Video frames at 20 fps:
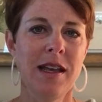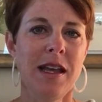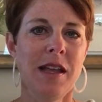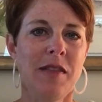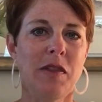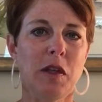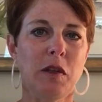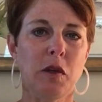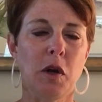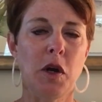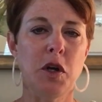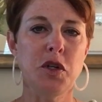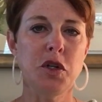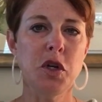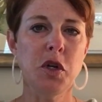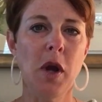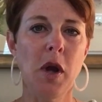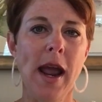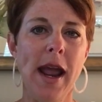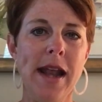The larger
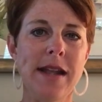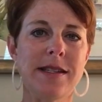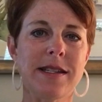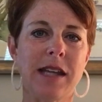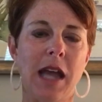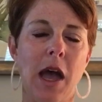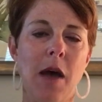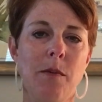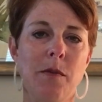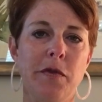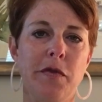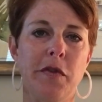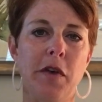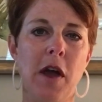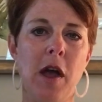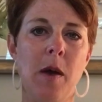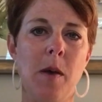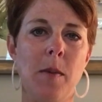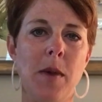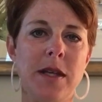grades come
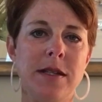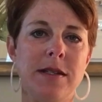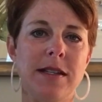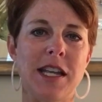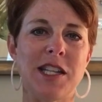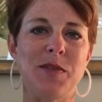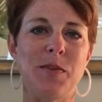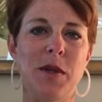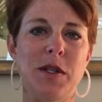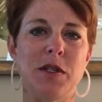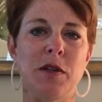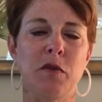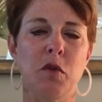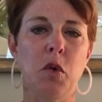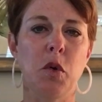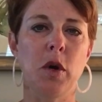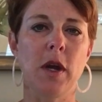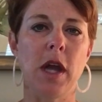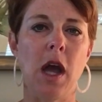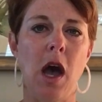from assessments of
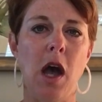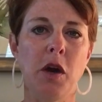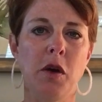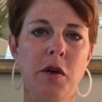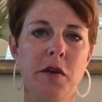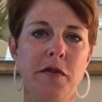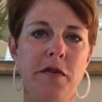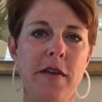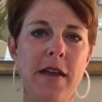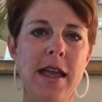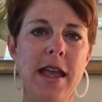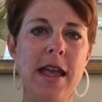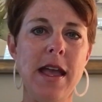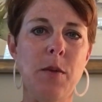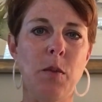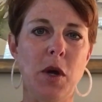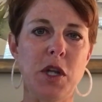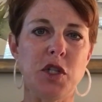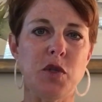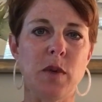choreography.
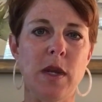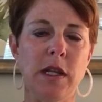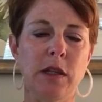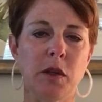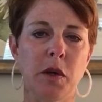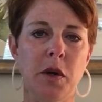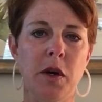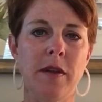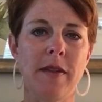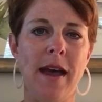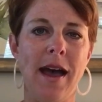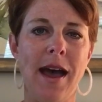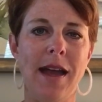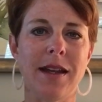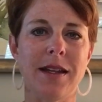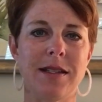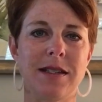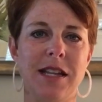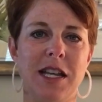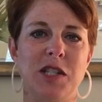Once we learn that,
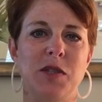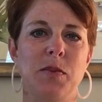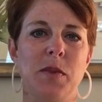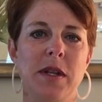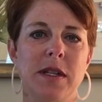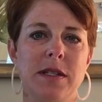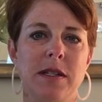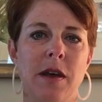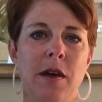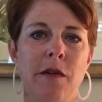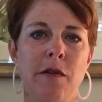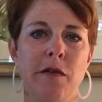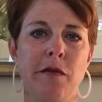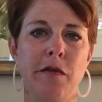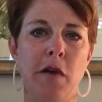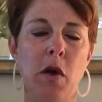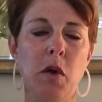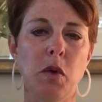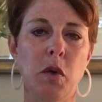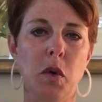assessments of
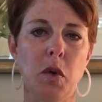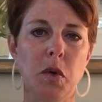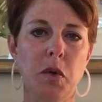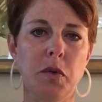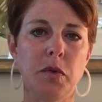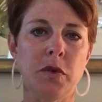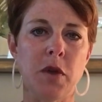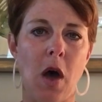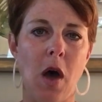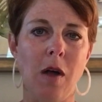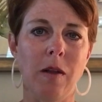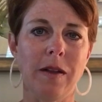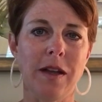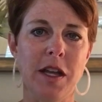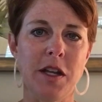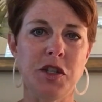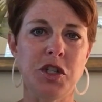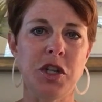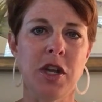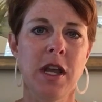vocal
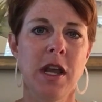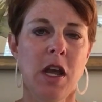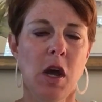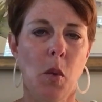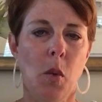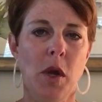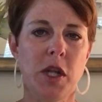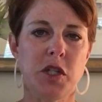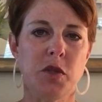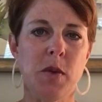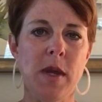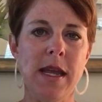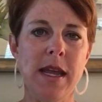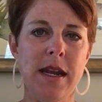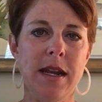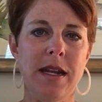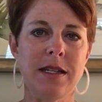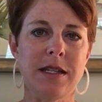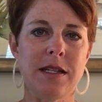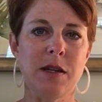knowledge, once we get
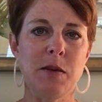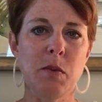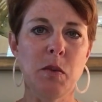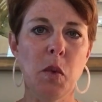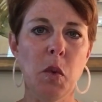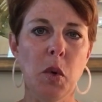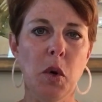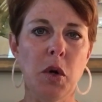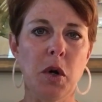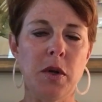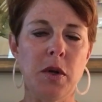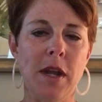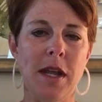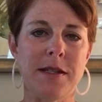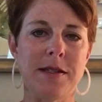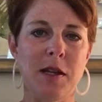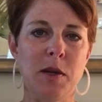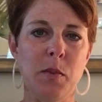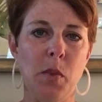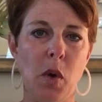into more
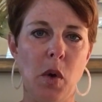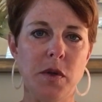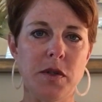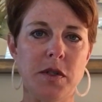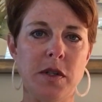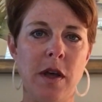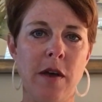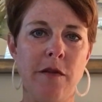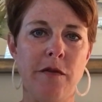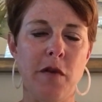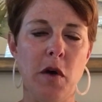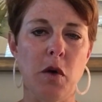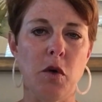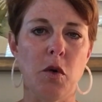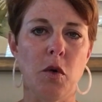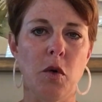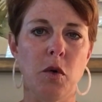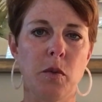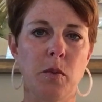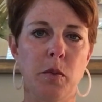nuts and bolts of
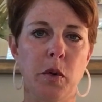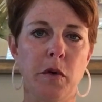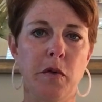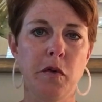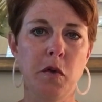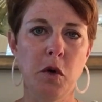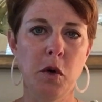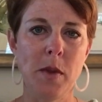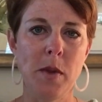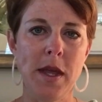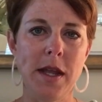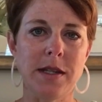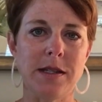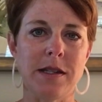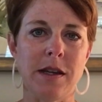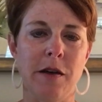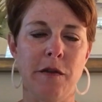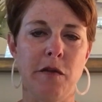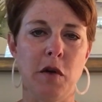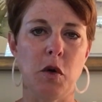vocal
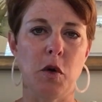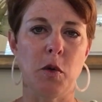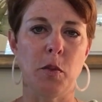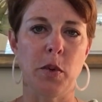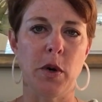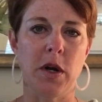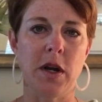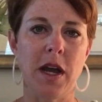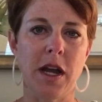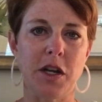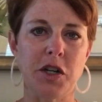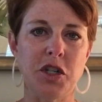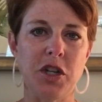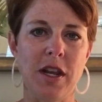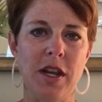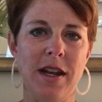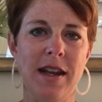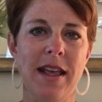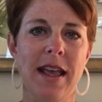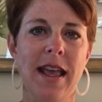performance, of vocal production,